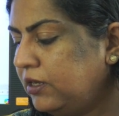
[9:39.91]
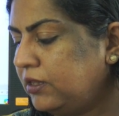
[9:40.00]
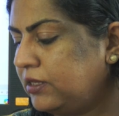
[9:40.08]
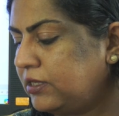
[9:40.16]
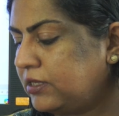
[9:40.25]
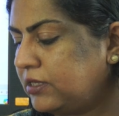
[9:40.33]

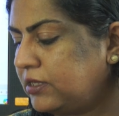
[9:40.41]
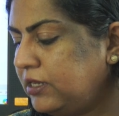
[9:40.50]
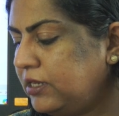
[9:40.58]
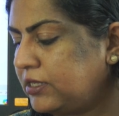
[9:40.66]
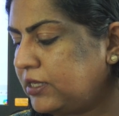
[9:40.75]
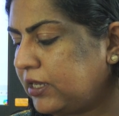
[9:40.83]
this is
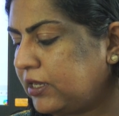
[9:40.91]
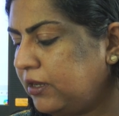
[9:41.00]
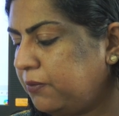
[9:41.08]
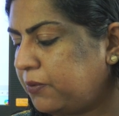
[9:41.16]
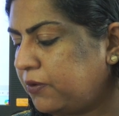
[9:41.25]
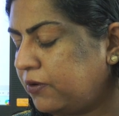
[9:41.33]
the
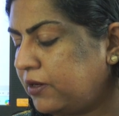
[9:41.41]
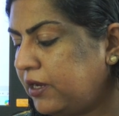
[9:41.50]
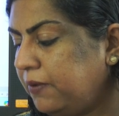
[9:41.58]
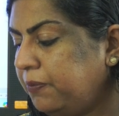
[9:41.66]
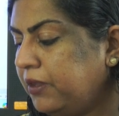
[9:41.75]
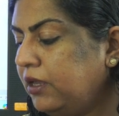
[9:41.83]
second
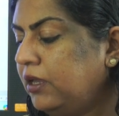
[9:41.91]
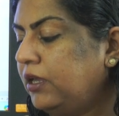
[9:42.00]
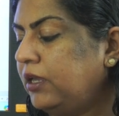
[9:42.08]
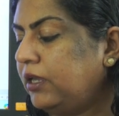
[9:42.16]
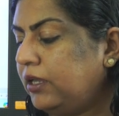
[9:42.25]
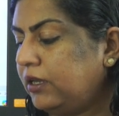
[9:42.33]
program,
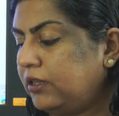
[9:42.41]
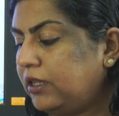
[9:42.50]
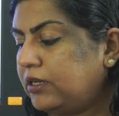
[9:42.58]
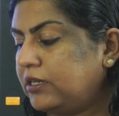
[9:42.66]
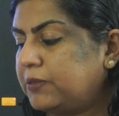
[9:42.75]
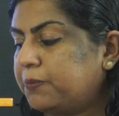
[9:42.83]

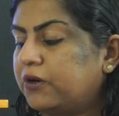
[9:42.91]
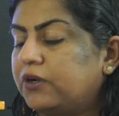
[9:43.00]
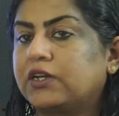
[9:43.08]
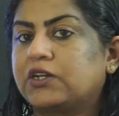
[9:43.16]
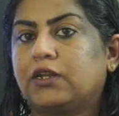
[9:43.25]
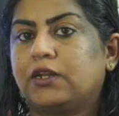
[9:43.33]
that is
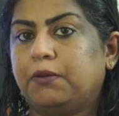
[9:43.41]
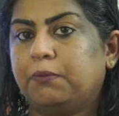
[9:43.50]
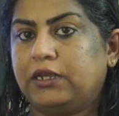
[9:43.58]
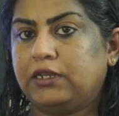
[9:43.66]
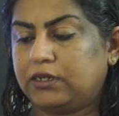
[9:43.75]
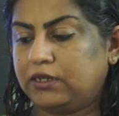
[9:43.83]
protection and
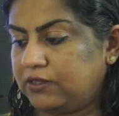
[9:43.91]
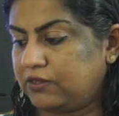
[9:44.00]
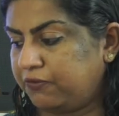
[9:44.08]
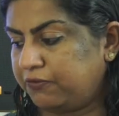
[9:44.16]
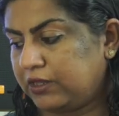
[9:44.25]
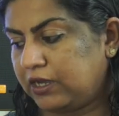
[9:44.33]
maintenance
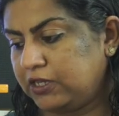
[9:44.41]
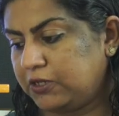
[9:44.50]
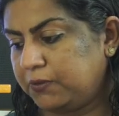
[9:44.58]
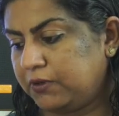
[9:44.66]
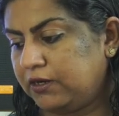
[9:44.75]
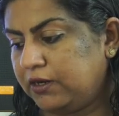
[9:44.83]
of Taj
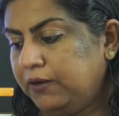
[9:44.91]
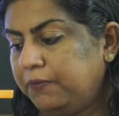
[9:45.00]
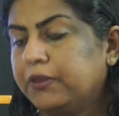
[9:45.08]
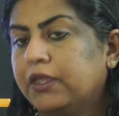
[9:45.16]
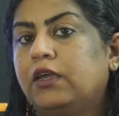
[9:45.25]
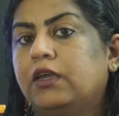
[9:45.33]
Mahal.
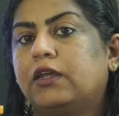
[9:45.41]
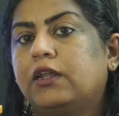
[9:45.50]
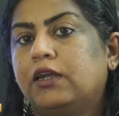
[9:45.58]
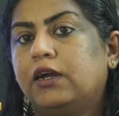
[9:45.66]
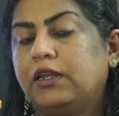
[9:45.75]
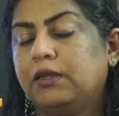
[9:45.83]

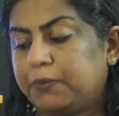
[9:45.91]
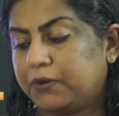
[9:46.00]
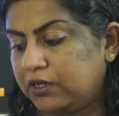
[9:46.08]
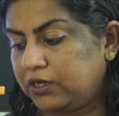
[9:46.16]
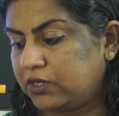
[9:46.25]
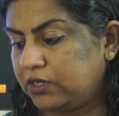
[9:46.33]
Regarding
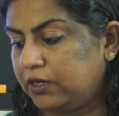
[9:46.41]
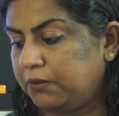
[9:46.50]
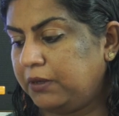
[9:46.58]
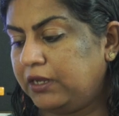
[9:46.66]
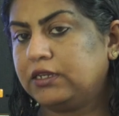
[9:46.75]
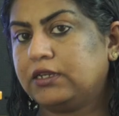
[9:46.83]
protection and
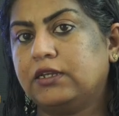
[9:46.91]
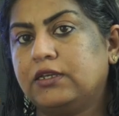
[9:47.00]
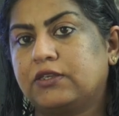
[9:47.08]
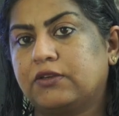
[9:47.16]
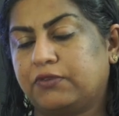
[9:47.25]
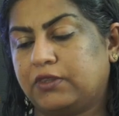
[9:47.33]

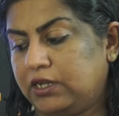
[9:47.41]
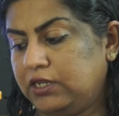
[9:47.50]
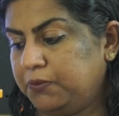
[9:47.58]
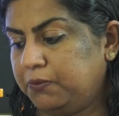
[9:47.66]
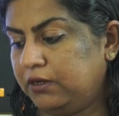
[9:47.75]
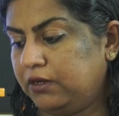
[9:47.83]
maintenance of
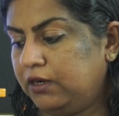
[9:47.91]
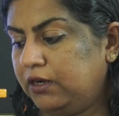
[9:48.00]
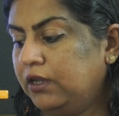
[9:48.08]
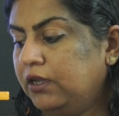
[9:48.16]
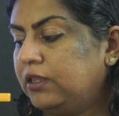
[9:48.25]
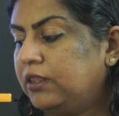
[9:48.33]
Taj Mahal,
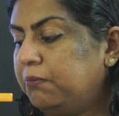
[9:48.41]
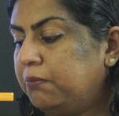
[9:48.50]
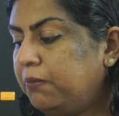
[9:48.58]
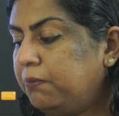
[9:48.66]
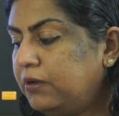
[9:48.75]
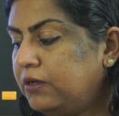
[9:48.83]
the
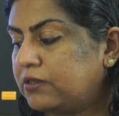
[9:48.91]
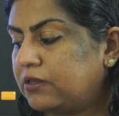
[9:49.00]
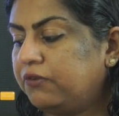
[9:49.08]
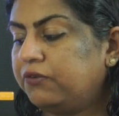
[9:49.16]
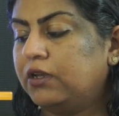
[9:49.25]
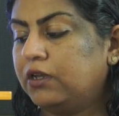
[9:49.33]
members
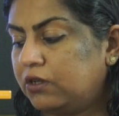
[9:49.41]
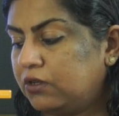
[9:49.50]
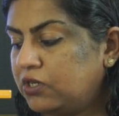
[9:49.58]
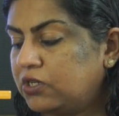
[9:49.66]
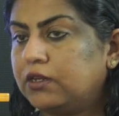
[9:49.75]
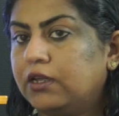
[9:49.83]
of
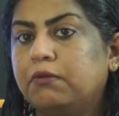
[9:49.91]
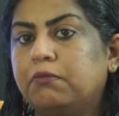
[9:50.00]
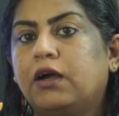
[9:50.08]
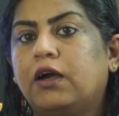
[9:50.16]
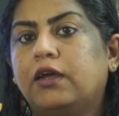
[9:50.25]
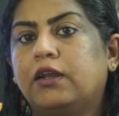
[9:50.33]
Krishnan
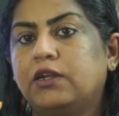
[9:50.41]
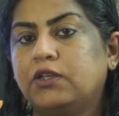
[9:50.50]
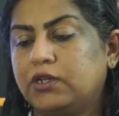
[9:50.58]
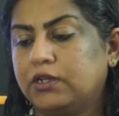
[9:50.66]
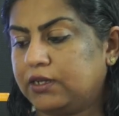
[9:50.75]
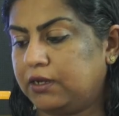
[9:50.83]

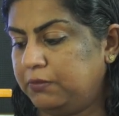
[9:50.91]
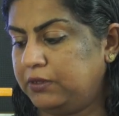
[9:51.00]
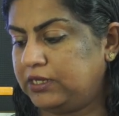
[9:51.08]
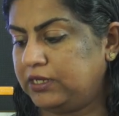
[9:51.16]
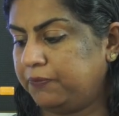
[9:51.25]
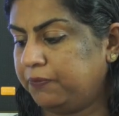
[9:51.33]
Maharajan
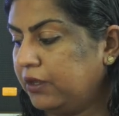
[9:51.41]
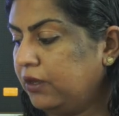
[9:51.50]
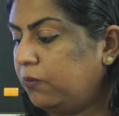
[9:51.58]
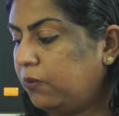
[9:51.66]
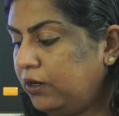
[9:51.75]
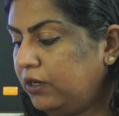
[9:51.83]
Committee,
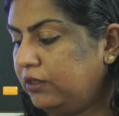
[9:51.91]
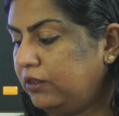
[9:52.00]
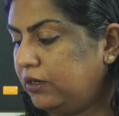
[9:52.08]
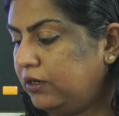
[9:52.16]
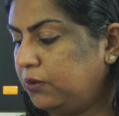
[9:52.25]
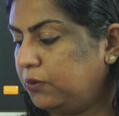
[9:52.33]
what did
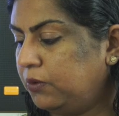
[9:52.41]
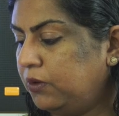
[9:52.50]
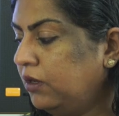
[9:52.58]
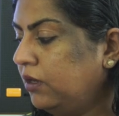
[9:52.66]
they do?